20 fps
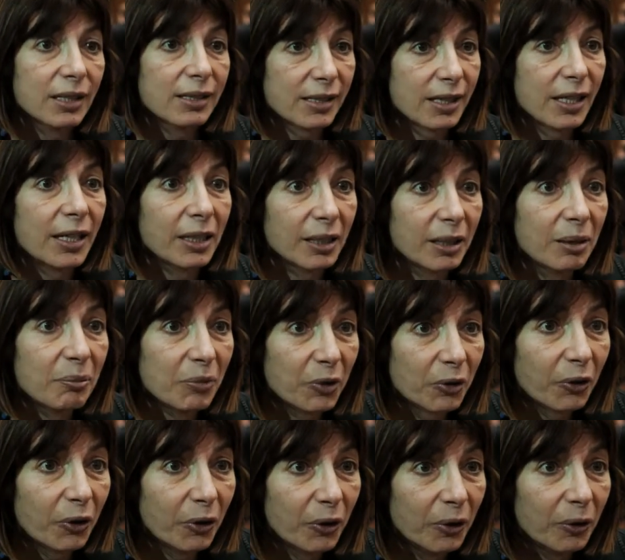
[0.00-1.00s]
seeing them
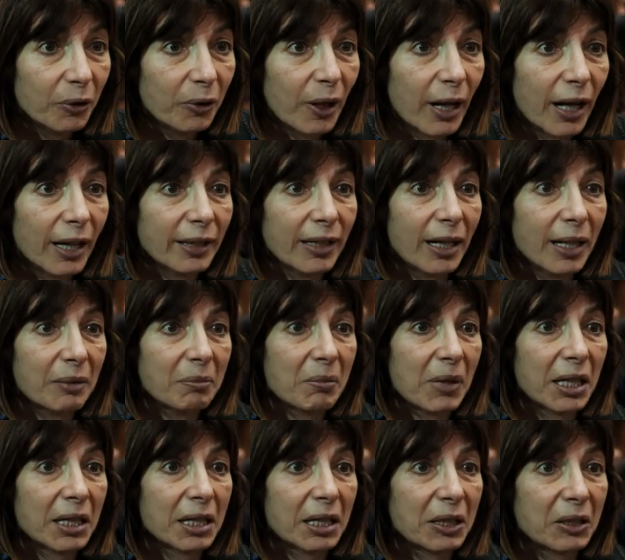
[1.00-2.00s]
through, and
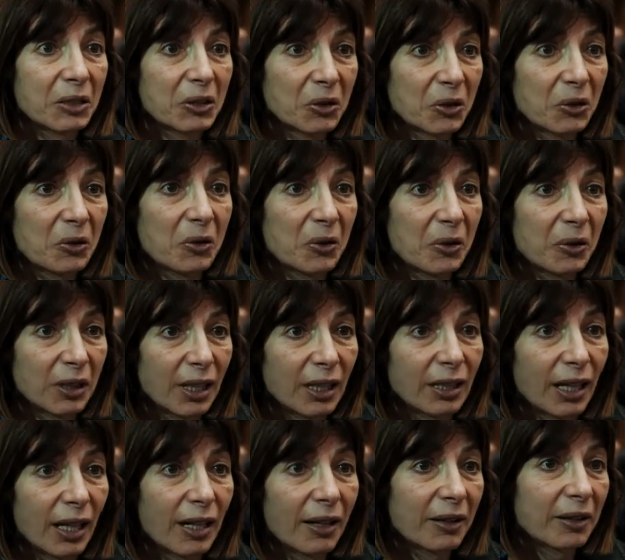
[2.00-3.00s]
then making sure
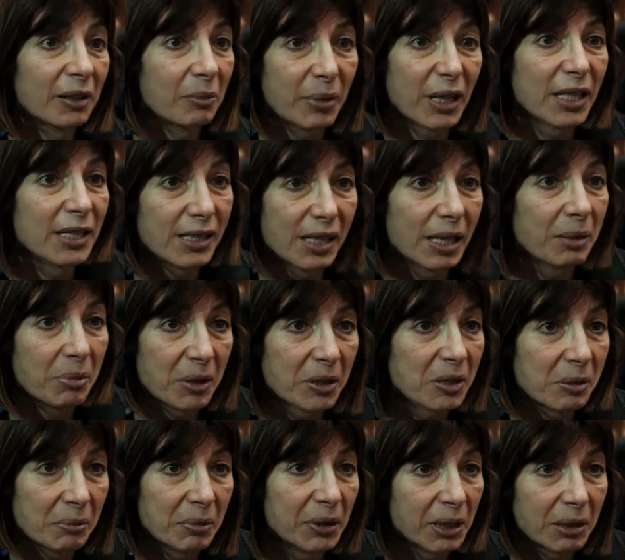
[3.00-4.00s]
that they are the best they
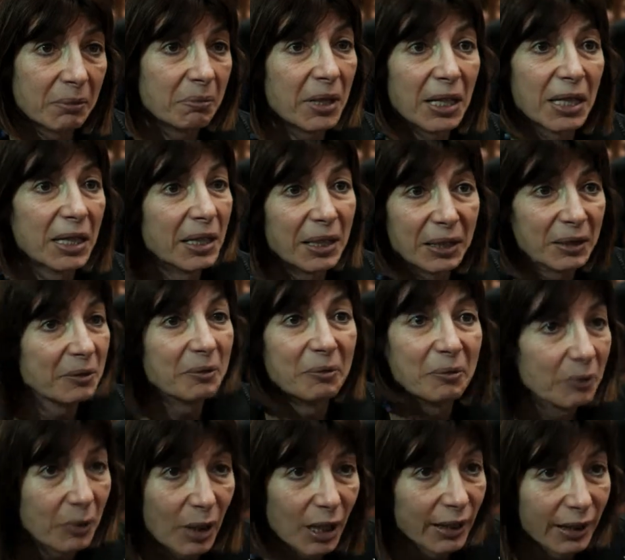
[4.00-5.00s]
possibly can be,
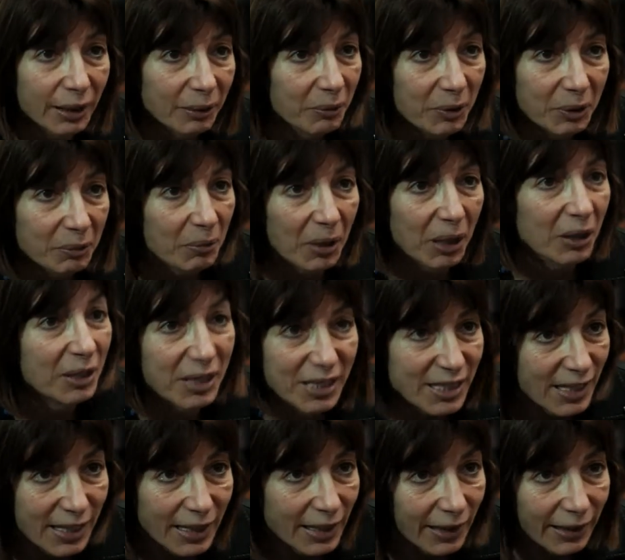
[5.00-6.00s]
and working with
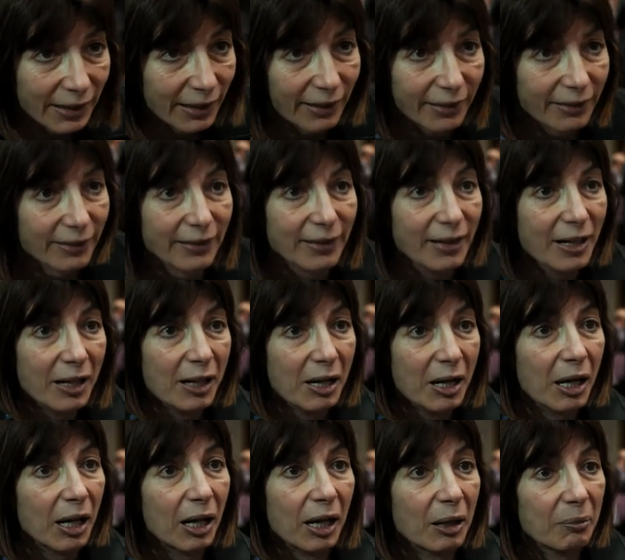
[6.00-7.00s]
marketing
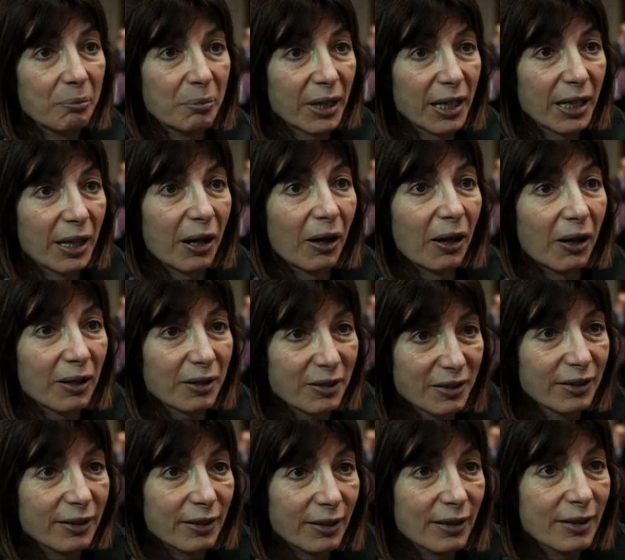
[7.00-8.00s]
and
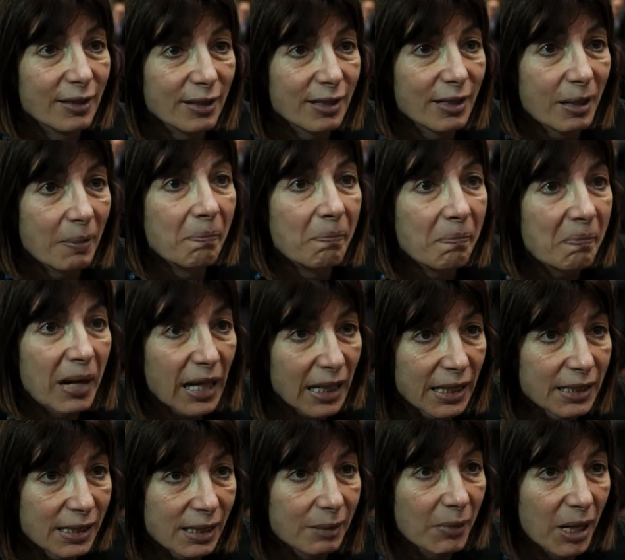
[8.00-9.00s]
PR to
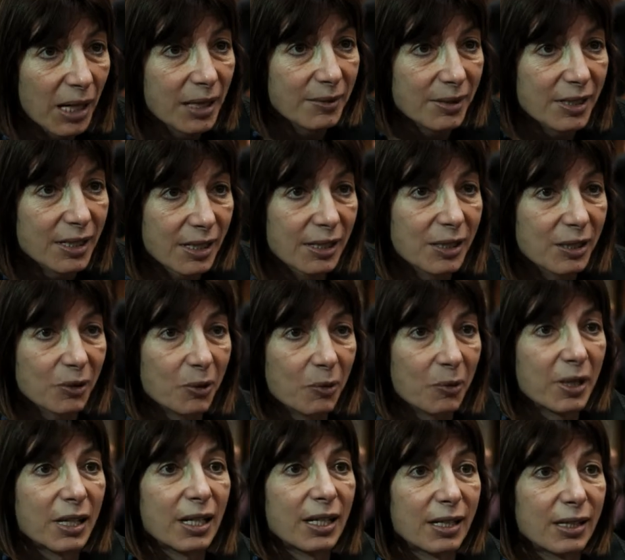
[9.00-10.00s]
maximise, to
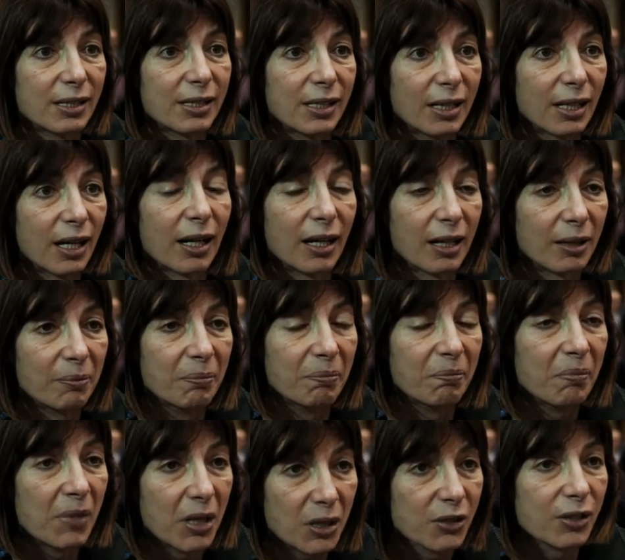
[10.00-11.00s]
squeeze the
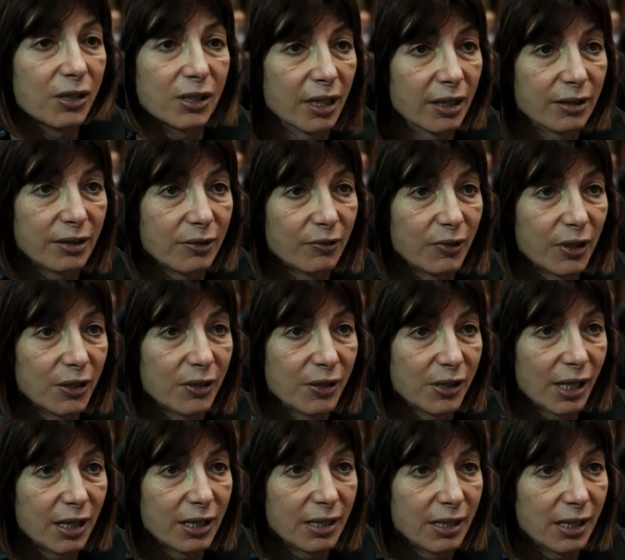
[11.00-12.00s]
most out of
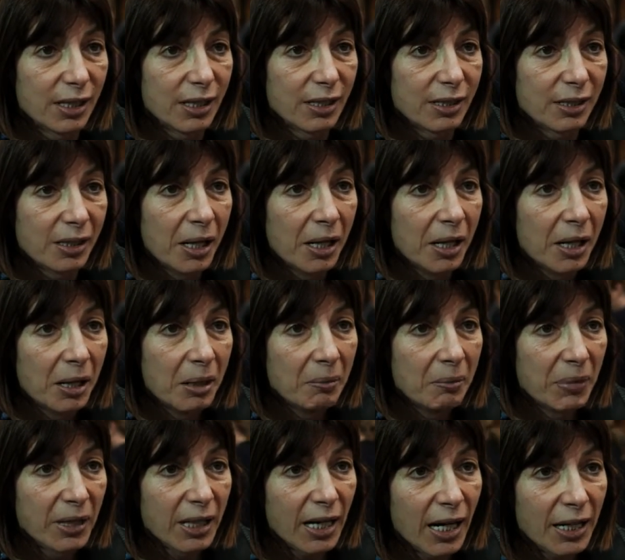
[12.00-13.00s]
those ideas.
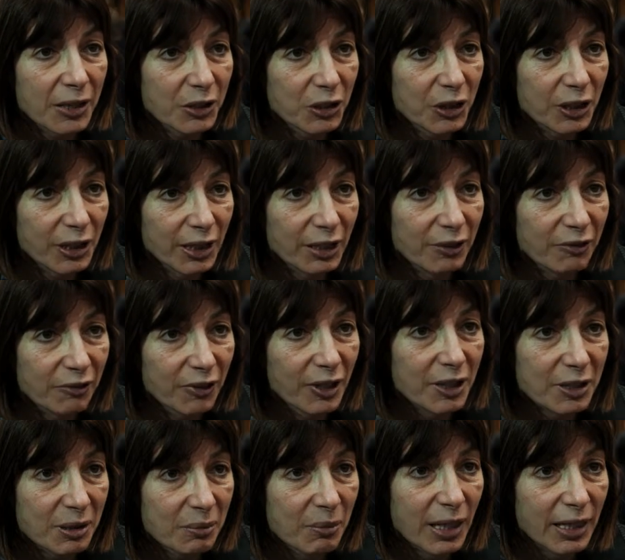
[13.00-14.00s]
But actually,
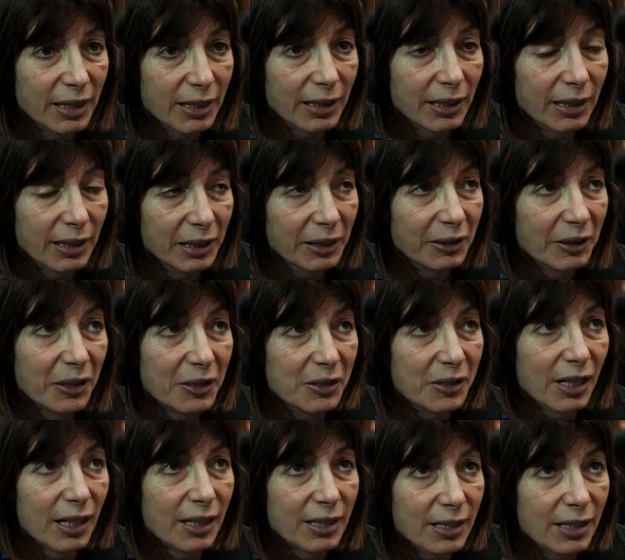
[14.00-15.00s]
fundamentally,
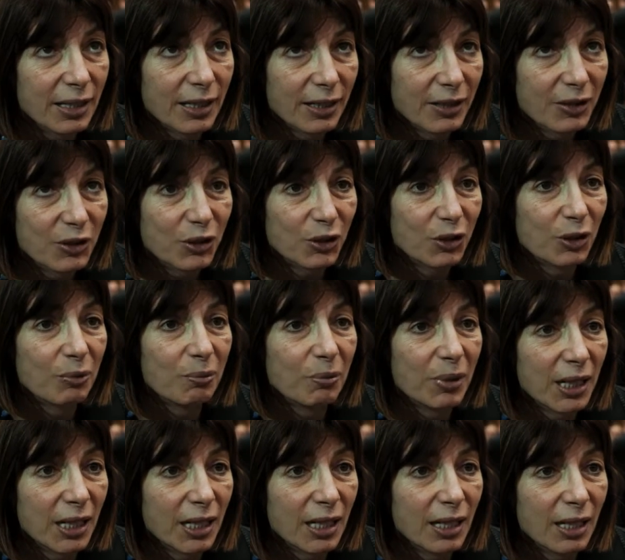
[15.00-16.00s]
those ideas
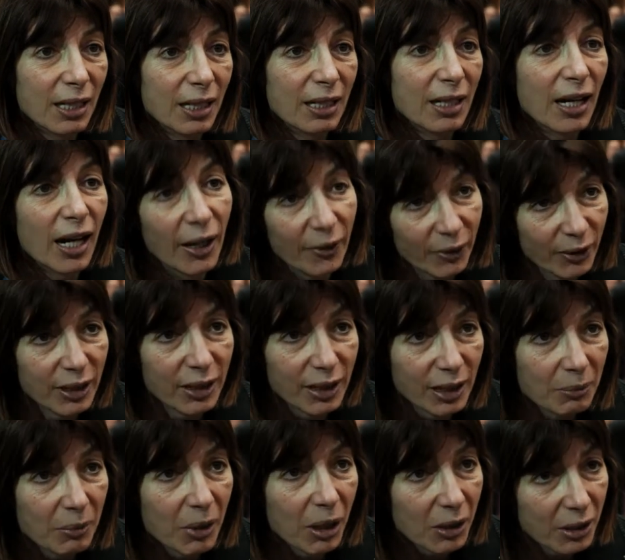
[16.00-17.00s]
should be
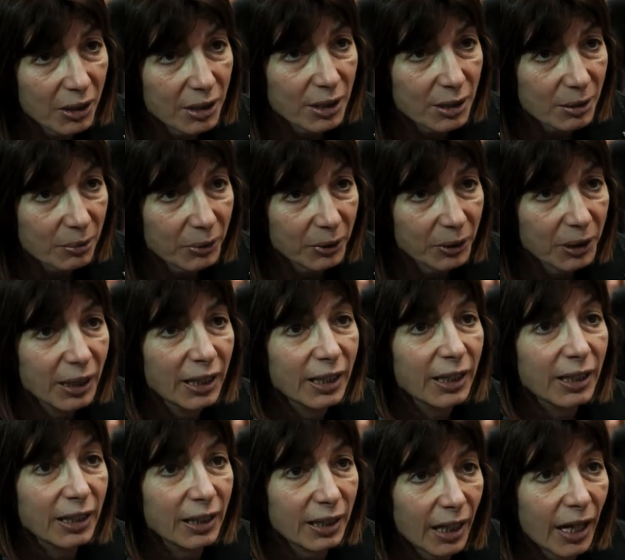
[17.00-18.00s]
inherently marketable,
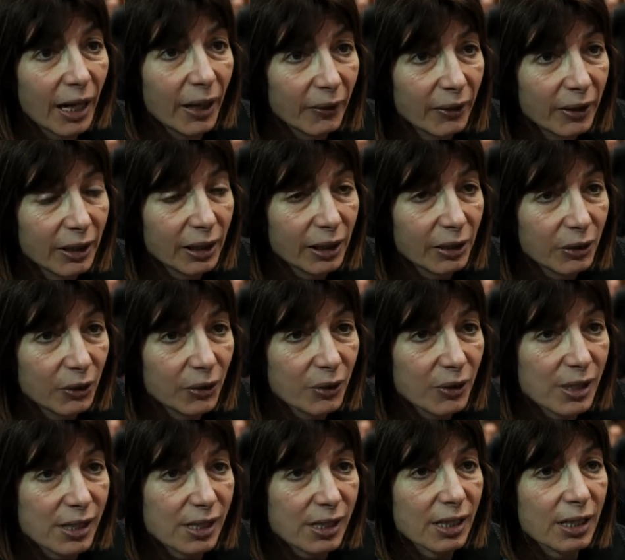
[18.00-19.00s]
inherently
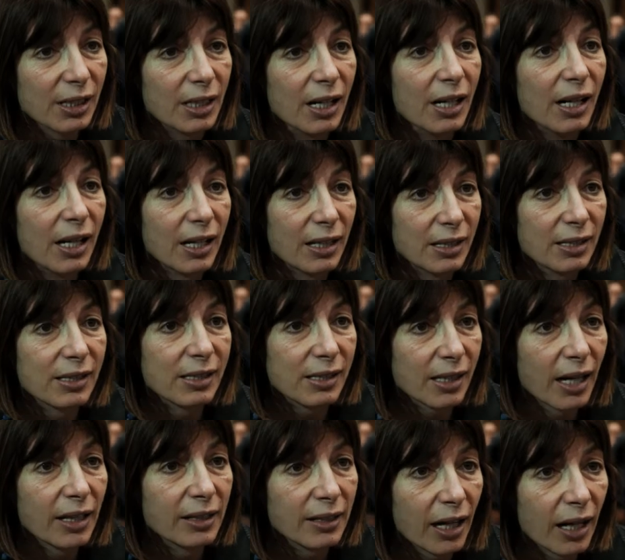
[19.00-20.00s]
noisy, and
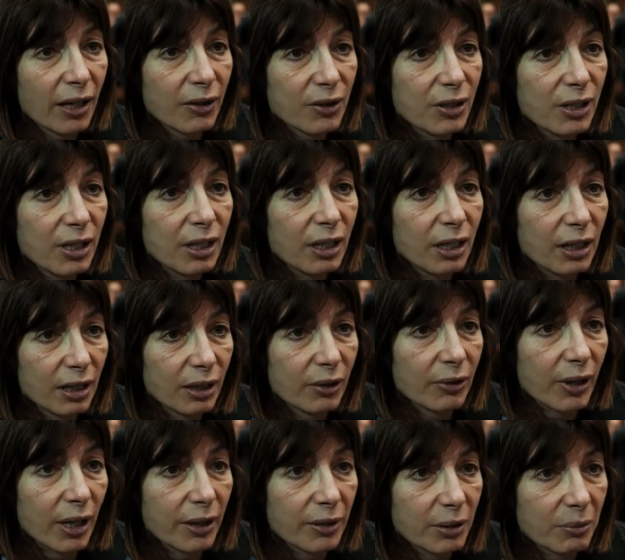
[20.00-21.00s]
stand out in a
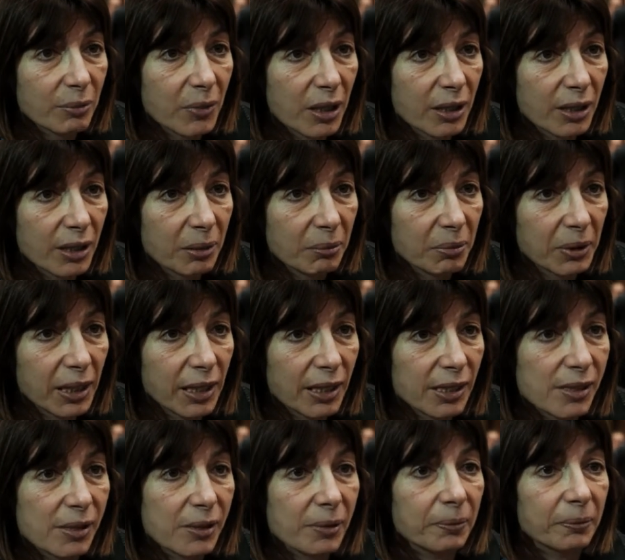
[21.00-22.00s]
crowded
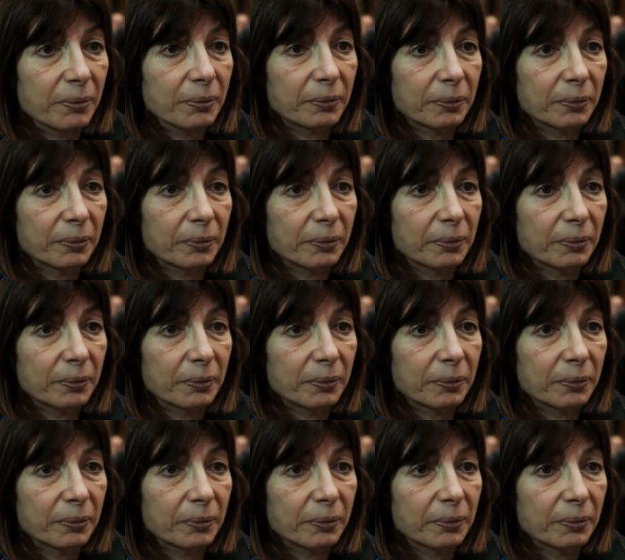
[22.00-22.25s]
marketplace.